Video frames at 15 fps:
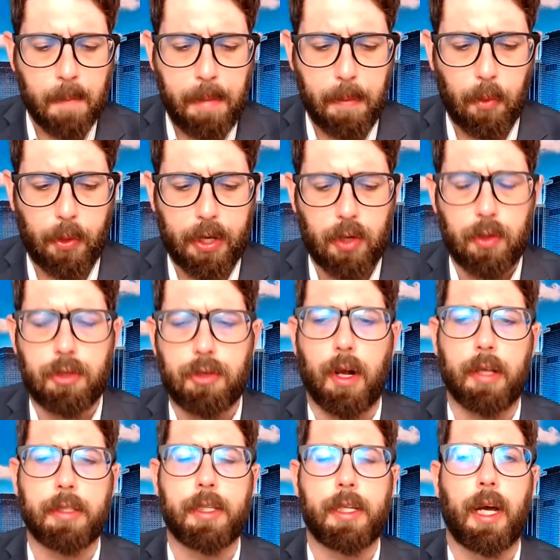people we do
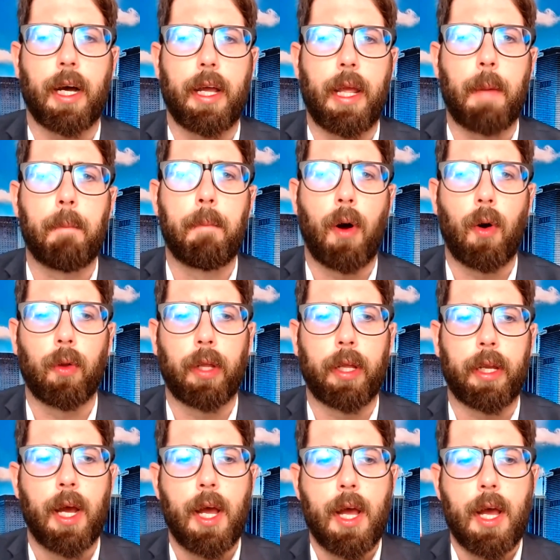trust in
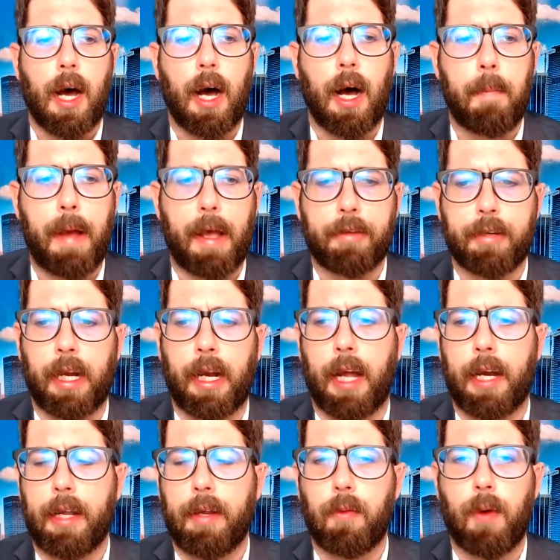Poland. Pastor
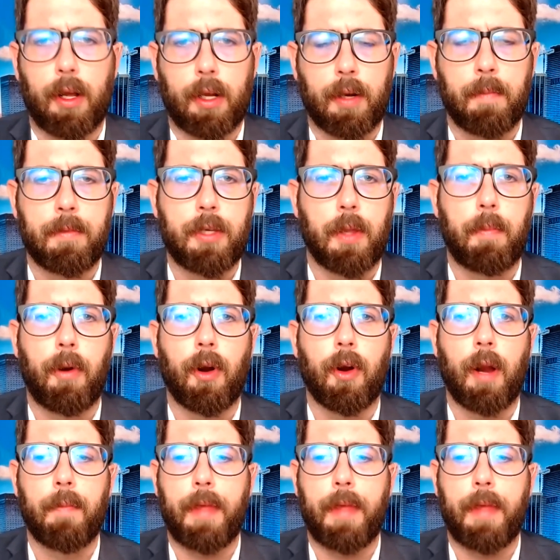Gennadiy, welcome to the program.